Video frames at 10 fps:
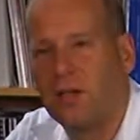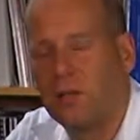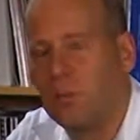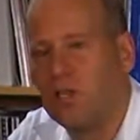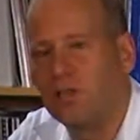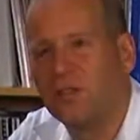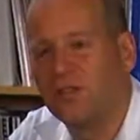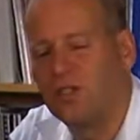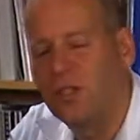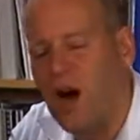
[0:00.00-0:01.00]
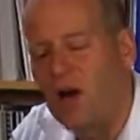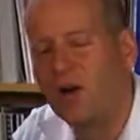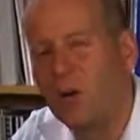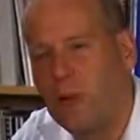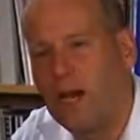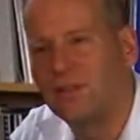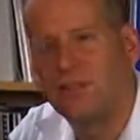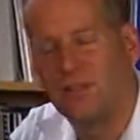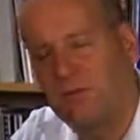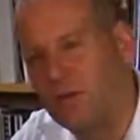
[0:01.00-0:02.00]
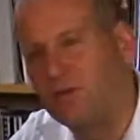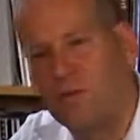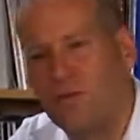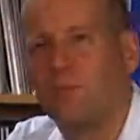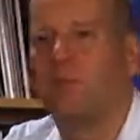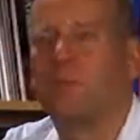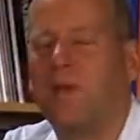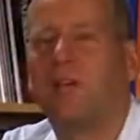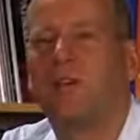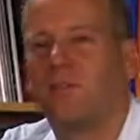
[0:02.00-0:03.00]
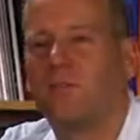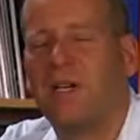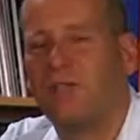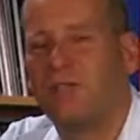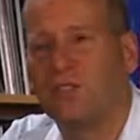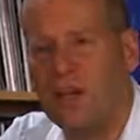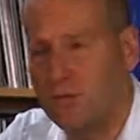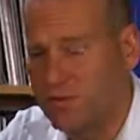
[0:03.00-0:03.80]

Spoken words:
and because the dollar amounts that the federal government is spending on these patients now is